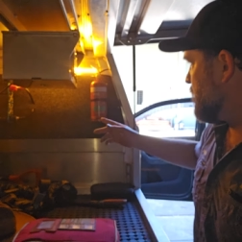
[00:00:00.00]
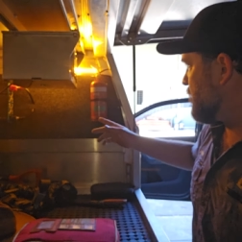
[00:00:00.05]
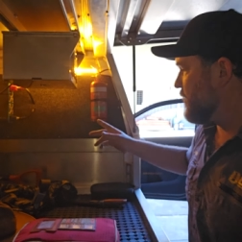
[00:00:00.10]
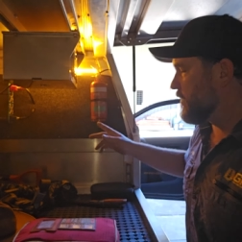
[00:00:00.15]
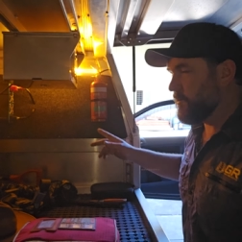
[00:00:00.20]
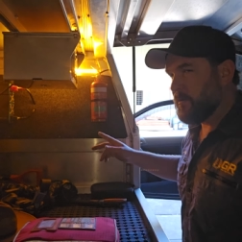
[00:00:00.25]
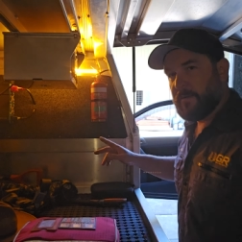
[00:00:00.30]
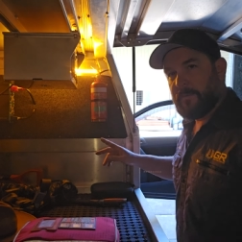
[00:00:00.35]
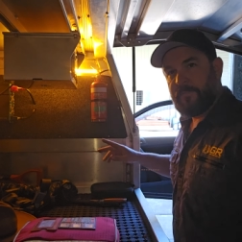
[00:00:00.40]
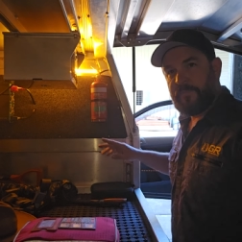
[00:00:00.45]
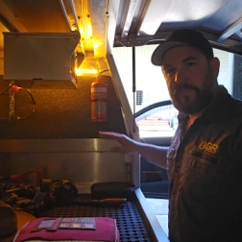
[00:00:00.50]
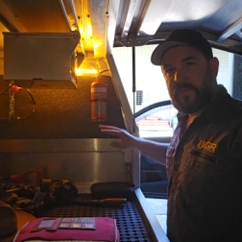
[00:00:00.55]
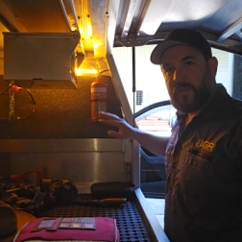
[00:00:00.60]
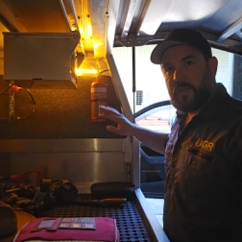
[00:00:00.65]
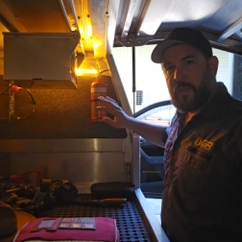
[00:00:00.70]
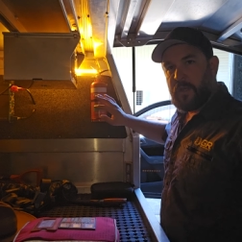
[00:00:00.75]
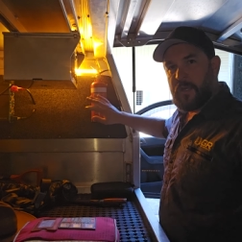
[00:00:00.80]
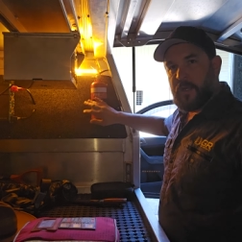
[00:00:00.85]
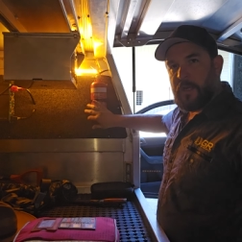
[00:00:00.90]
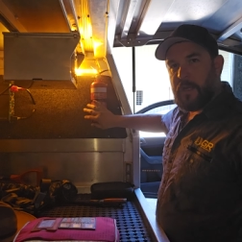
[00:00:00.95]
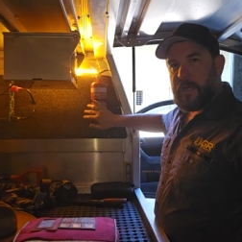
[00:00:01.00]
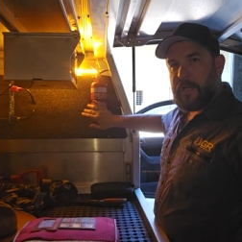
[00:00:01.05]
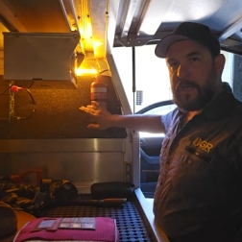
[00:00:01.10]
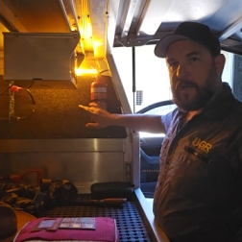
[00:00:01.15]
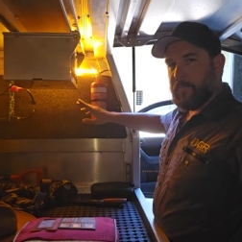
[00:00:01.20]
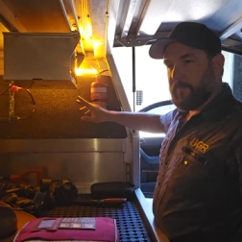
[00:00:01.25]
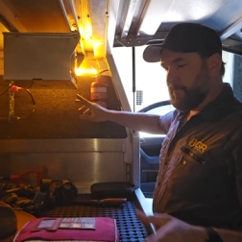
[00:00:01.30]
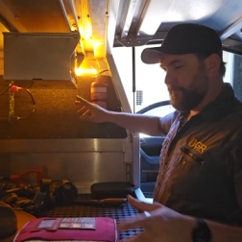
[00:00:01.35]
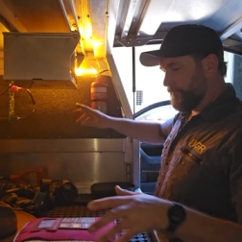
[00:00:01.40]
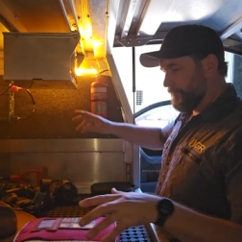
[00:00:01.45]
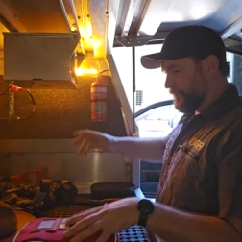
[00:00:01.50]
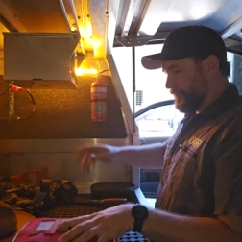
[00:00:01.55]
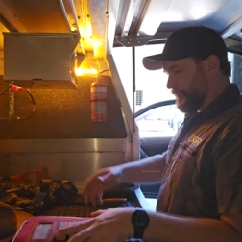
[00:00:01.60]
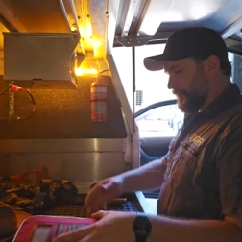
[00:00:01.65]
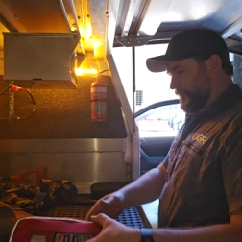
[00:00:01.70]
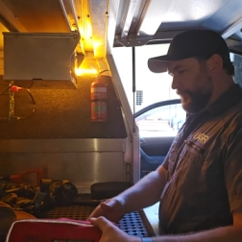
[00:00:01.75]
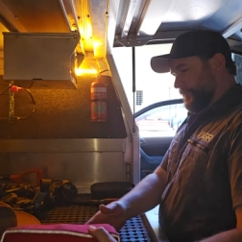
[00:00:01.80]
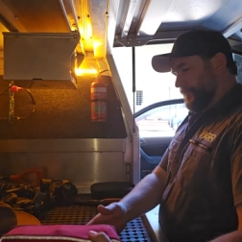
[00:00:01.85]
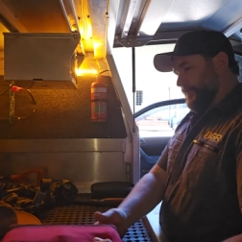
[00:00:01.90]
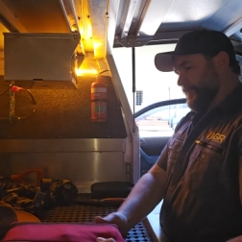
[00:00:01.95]
ute, um,
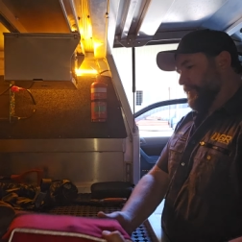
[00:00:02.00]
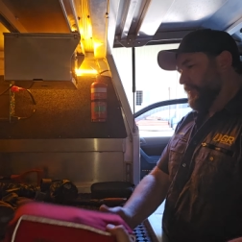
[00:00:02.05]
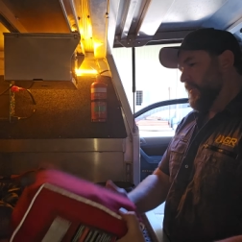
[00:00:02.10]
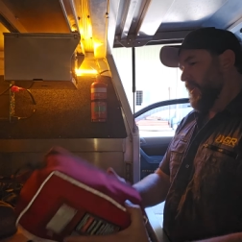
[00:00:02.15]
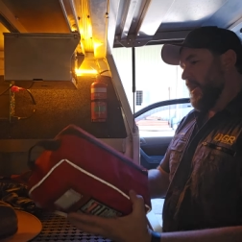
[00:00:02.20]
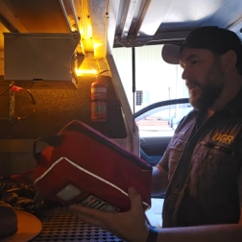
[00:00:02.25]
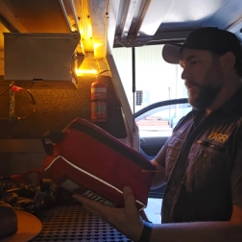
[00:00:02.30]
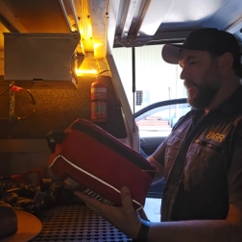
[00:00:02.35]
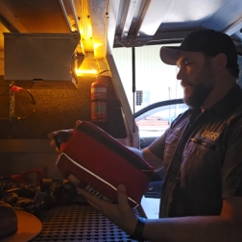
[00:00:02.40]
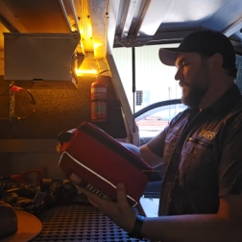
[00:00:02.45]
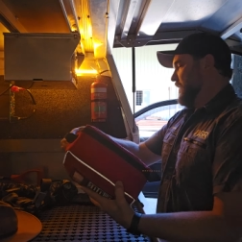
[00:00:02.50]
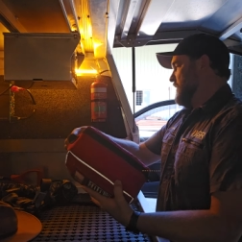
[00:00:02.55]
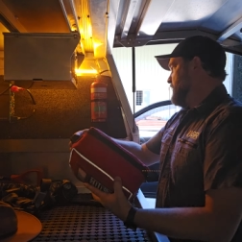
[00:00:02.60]
and I've